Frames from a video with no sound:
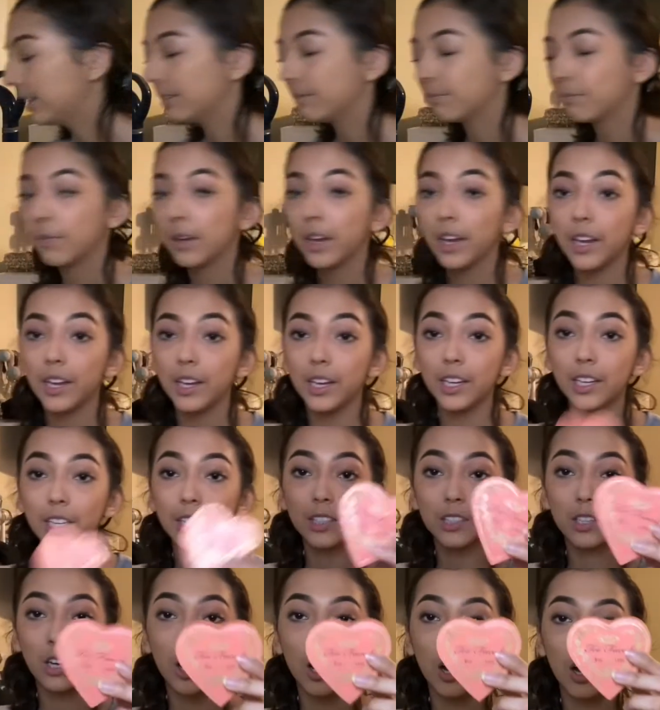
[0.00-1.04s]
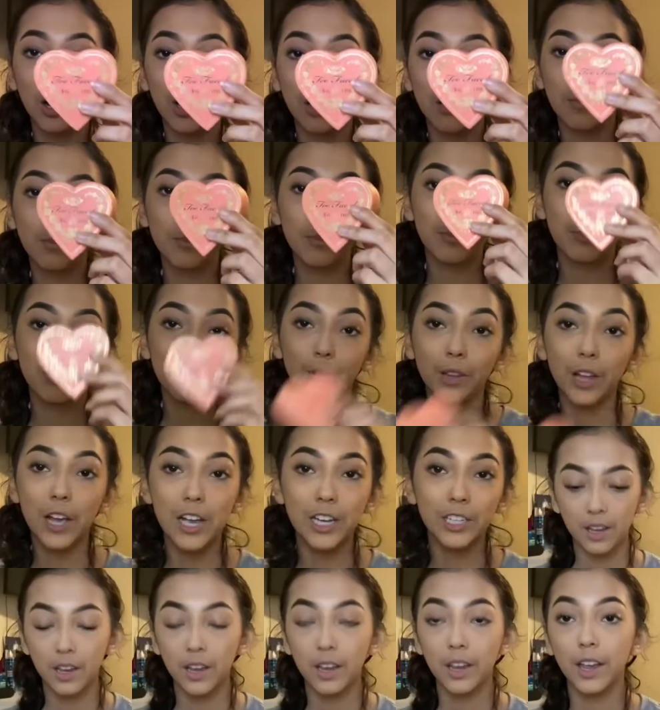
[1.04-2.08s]
my Tarte
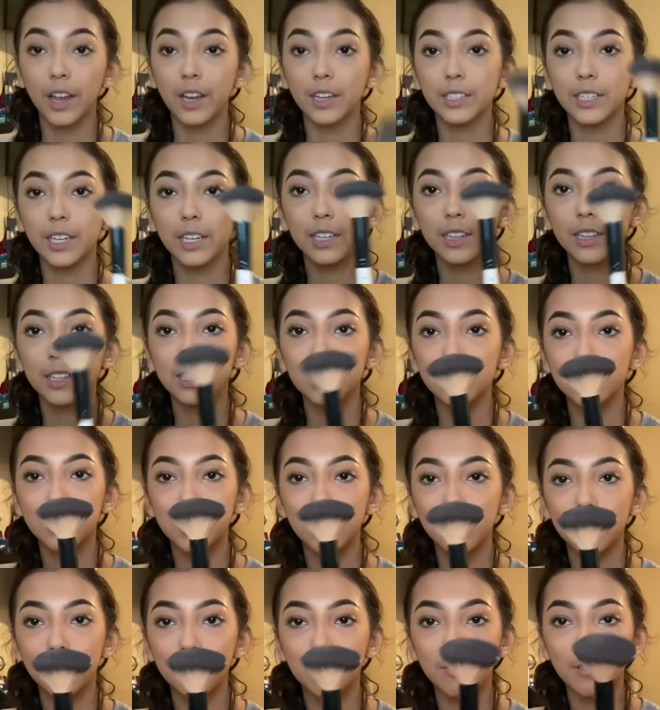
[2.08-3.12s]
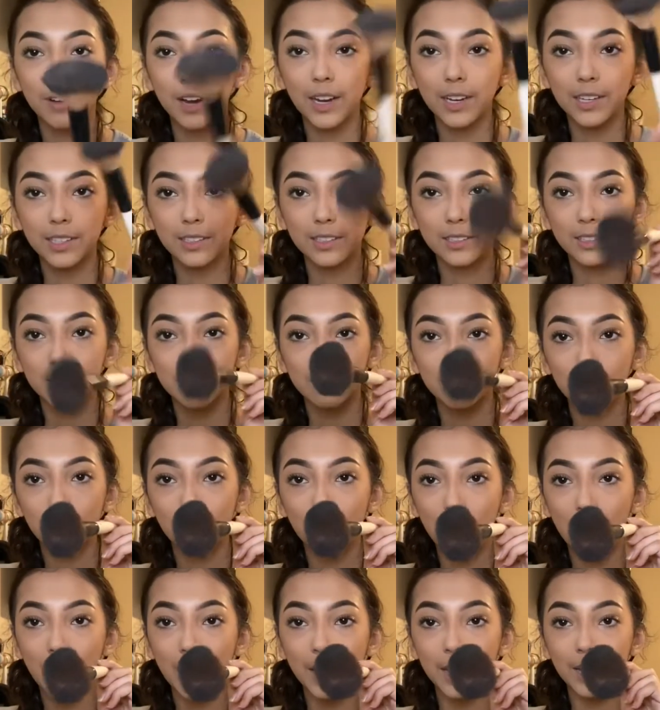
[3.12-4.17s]
blush. I take this like nice
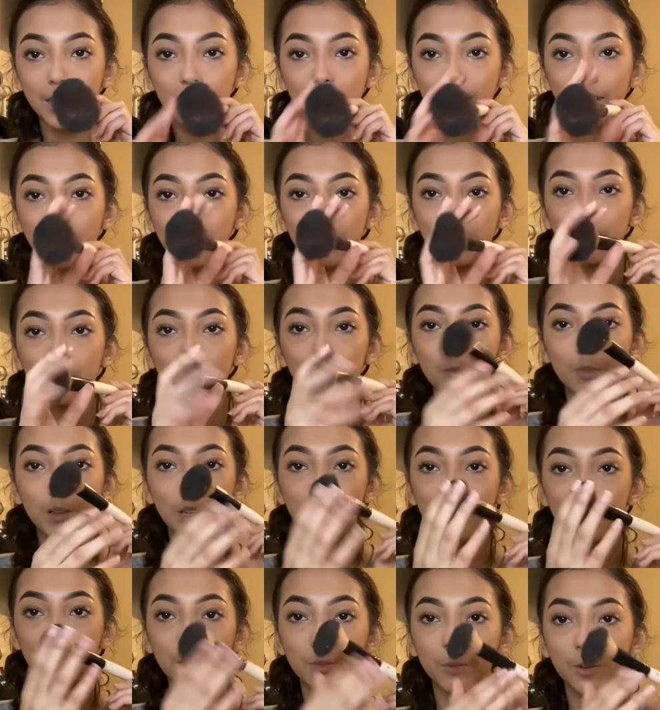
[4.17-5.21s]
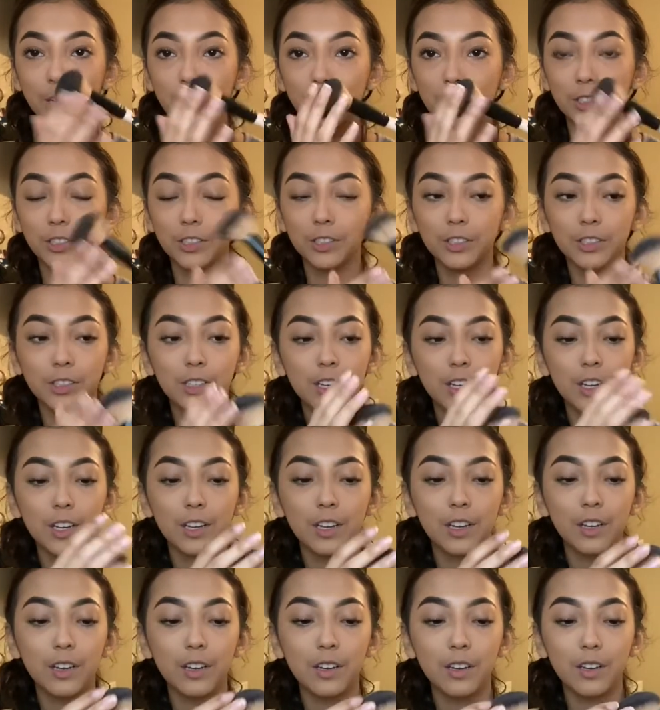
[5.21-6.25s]
wide blush brush.
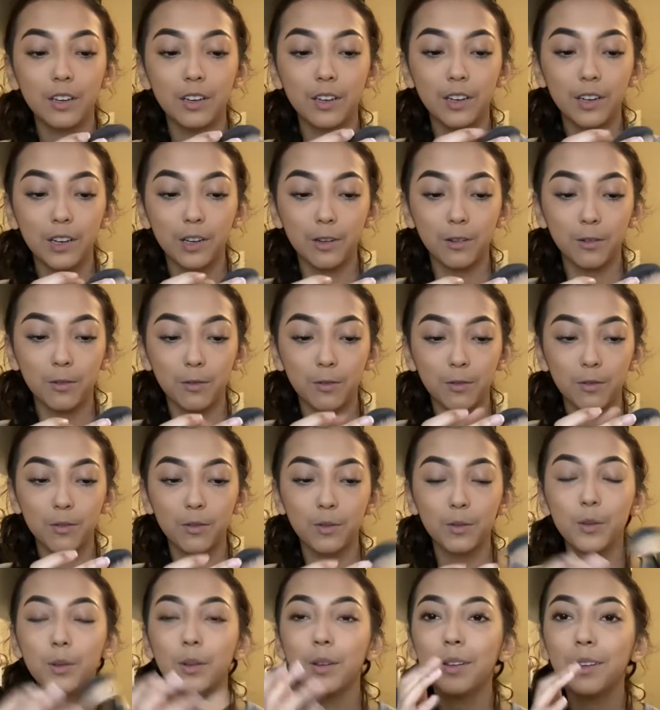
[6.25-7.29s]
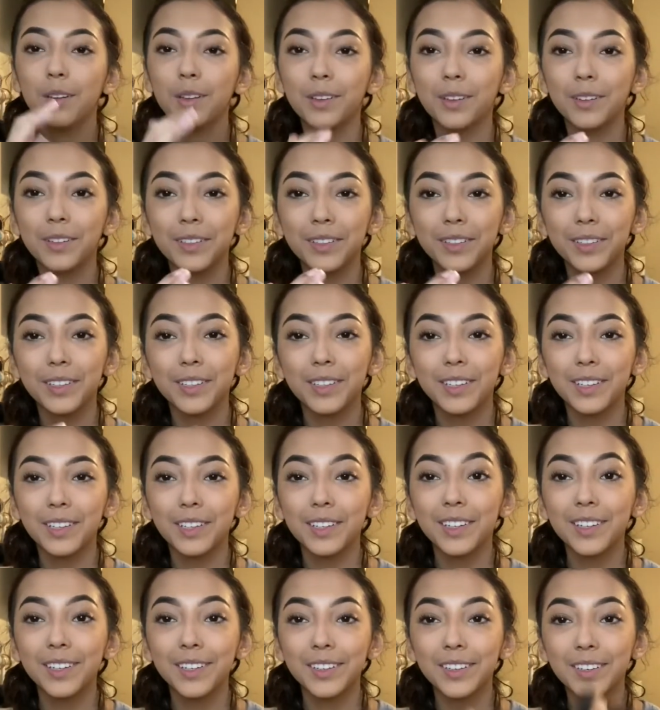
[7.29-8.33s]
Ew.
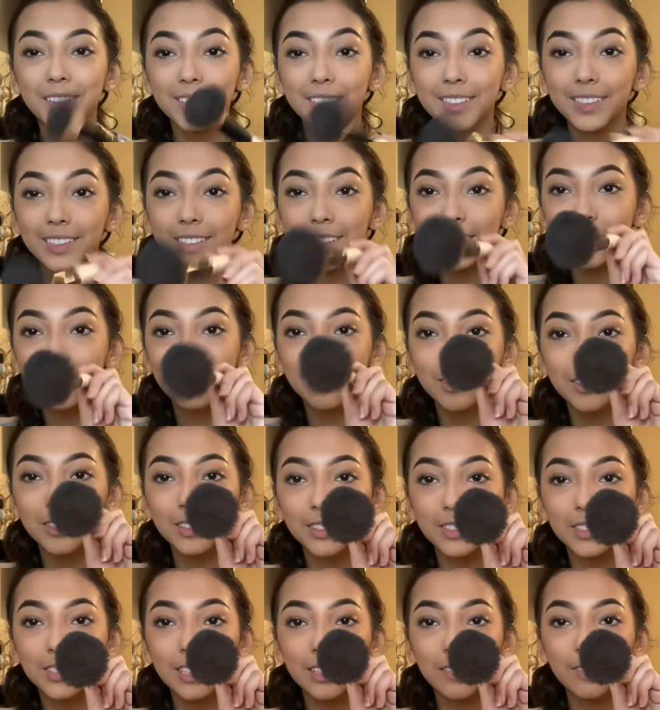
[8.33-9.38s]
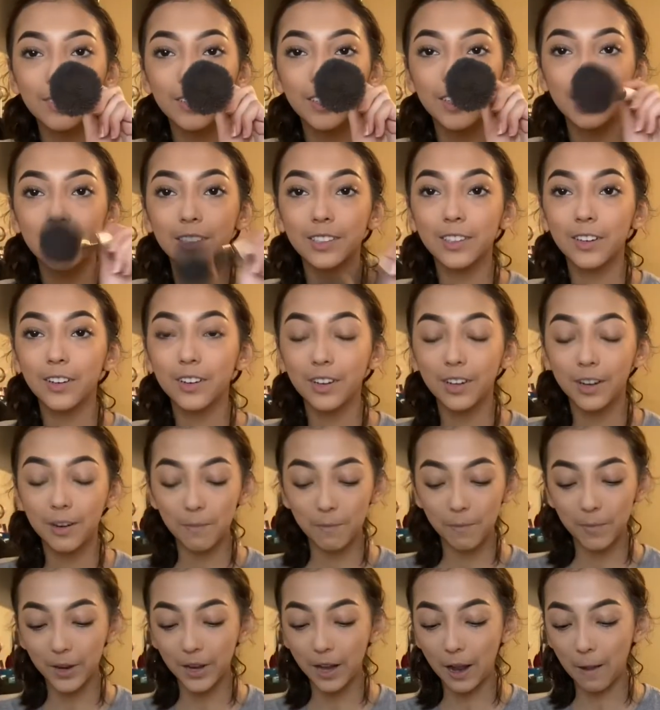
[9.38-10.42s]
Conceal the stuff that has on it,
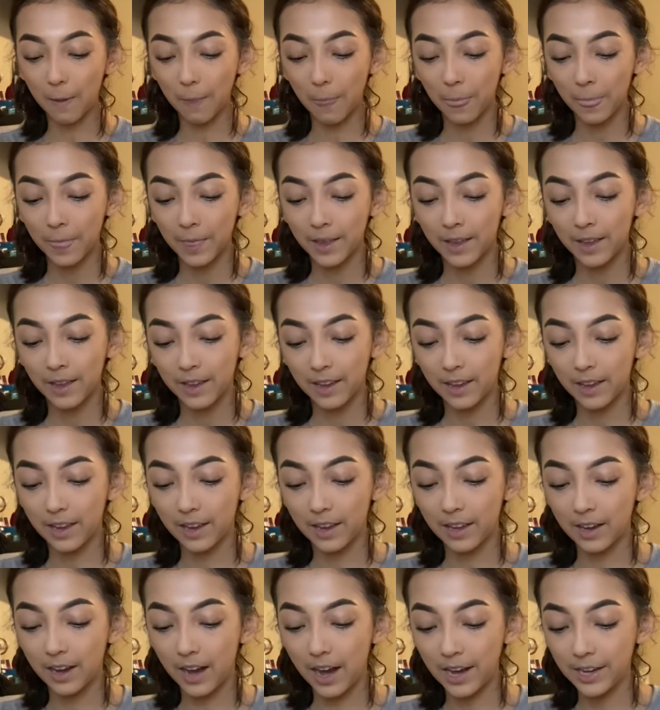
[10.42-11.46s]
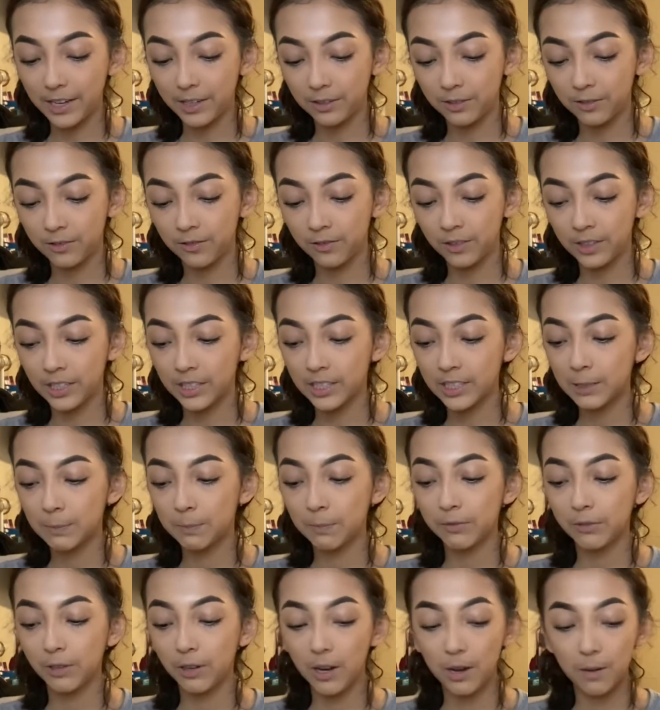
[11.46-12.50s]
but yeah. And this
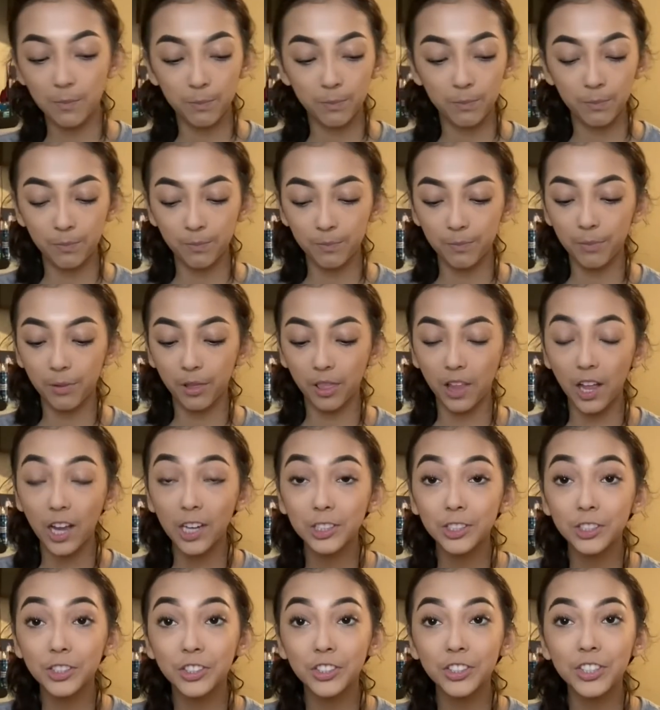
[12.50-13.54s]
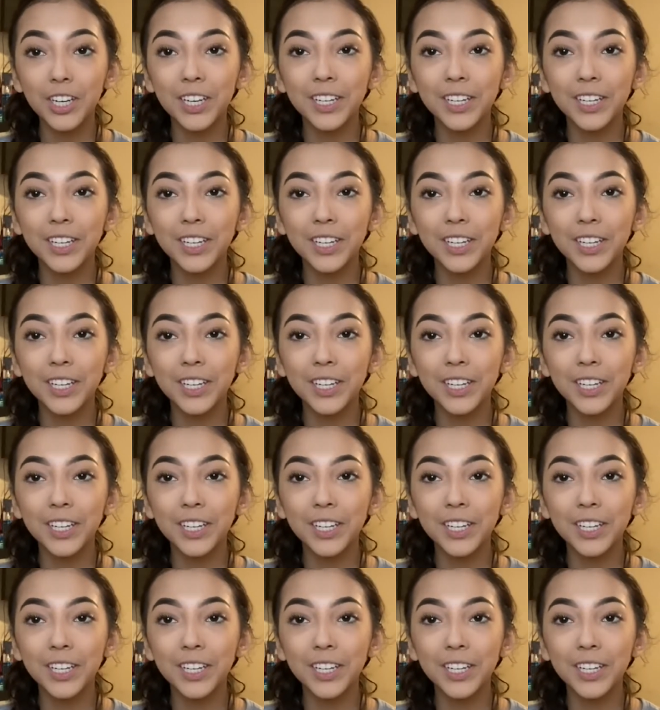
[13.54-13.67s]
blush